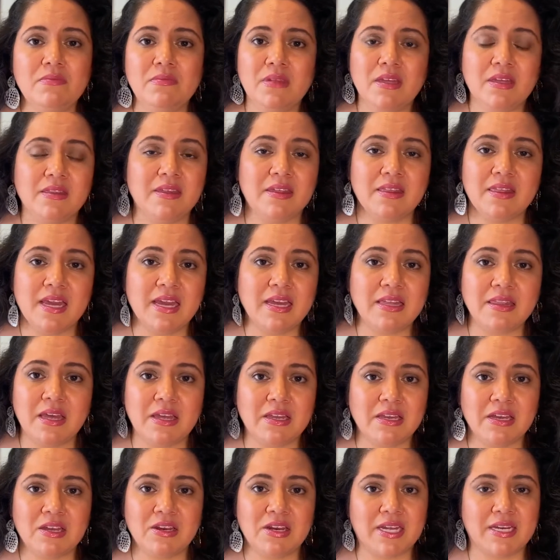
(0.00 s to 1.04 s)
The thing that
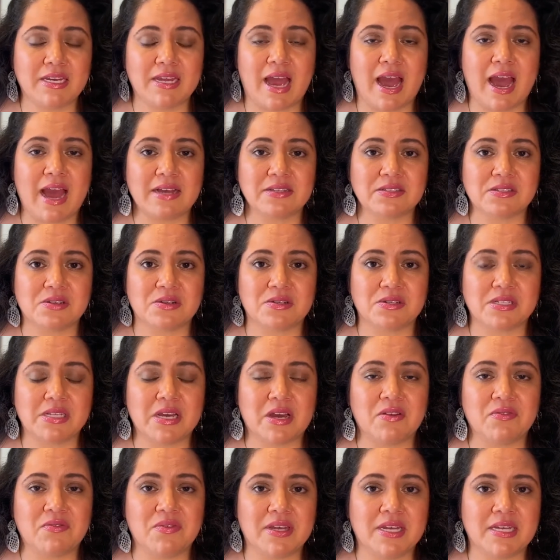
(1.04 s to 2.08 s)
you need to ask
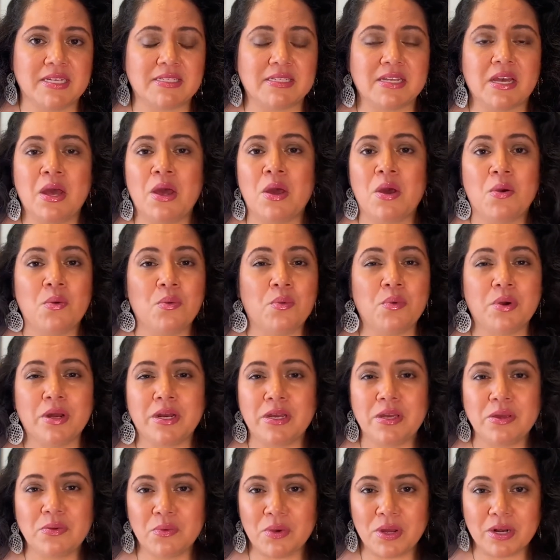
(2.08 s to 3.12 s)
yourself is, what do
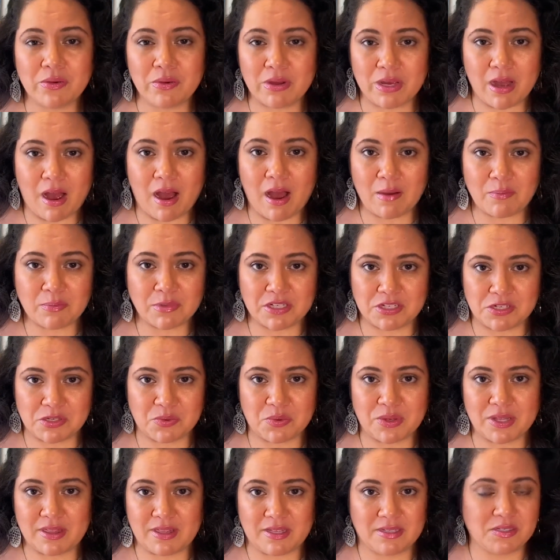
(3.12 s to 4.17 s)
you want to accomplish
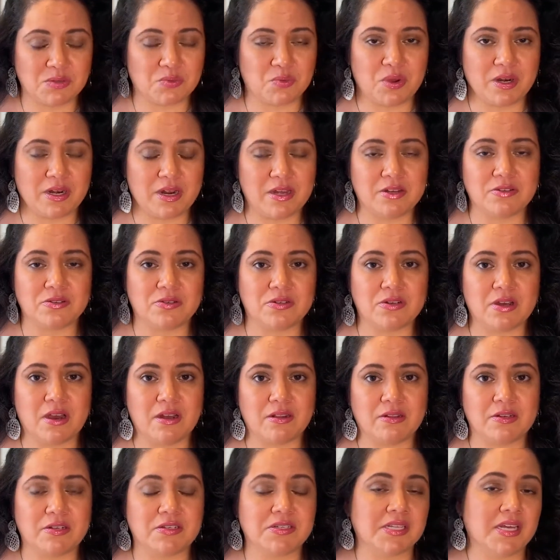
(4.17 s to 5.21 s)
with this
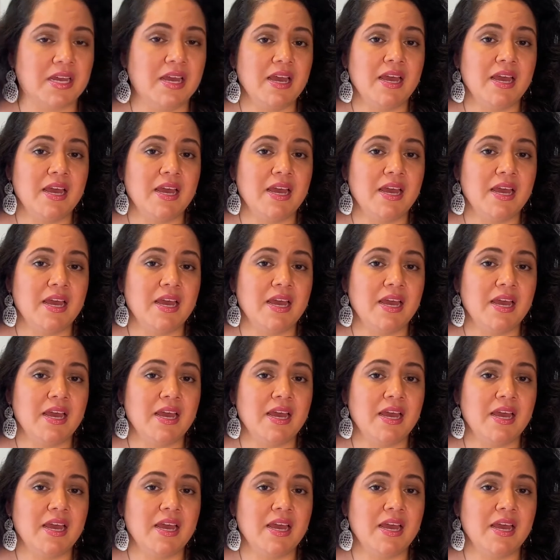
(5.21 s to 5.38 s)
$100?